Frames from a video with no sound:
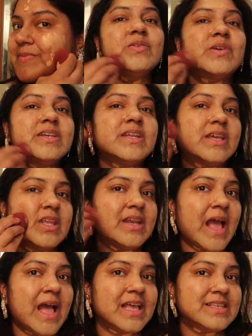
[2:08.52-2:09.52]
You can take in
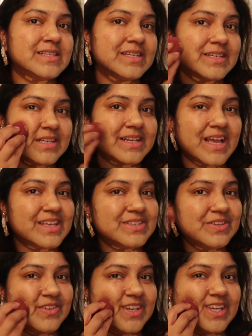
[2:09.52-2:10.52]
as little
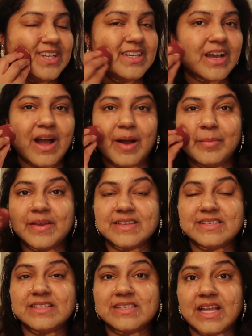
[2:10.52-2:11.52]
as you need
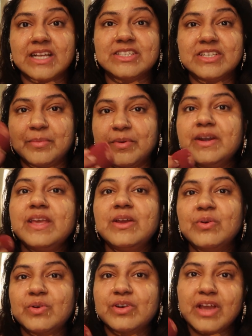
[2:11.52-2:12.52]
because it's actually a pretty
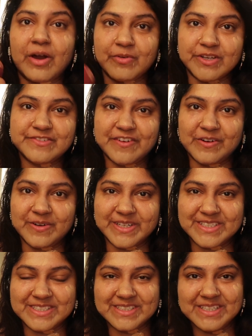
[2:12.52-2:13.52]
good coverage
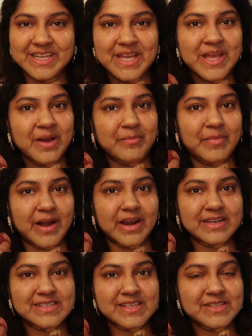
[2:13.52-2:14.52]
foundation.
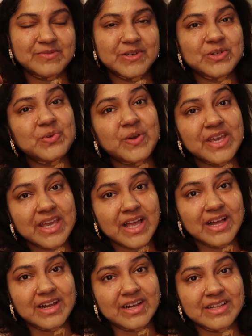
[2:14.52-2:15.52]
But since we're doing
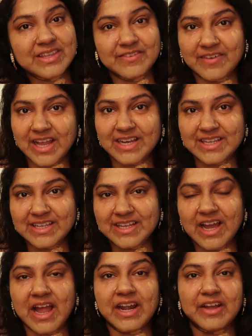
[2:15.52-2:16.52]
a
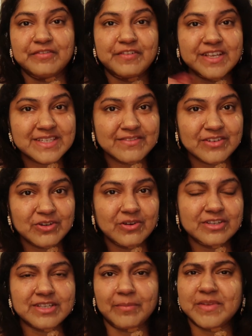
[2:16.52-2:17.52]
Diwali and a festive
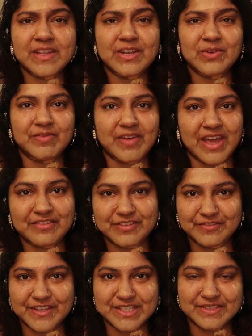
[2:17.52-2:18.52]
look, something that you can wear
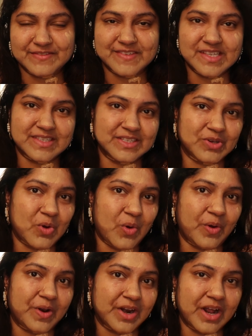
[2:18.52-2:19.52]
for the festive season
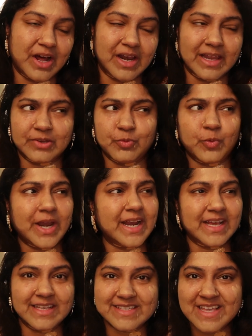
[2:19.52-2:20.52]
or like
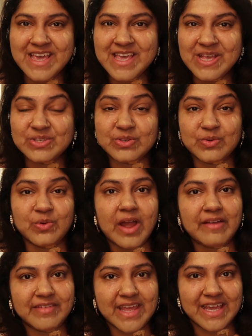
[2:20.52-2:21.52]
weddings, so
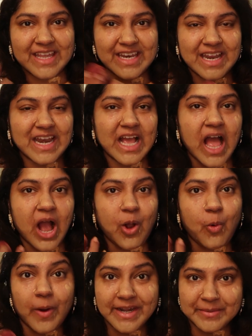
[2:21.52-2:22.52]
I've taken in
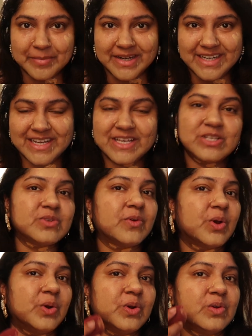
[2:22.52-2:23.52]
quite a bit. So
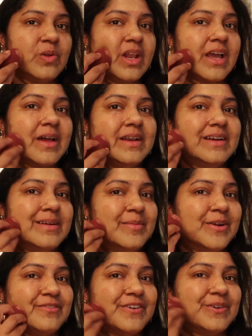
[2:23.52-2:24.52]
we're going to do like a little
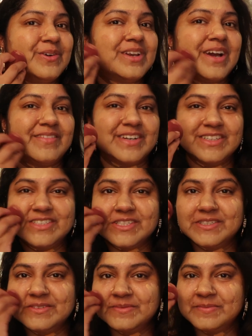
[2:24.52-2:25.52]
bit of a good coverage.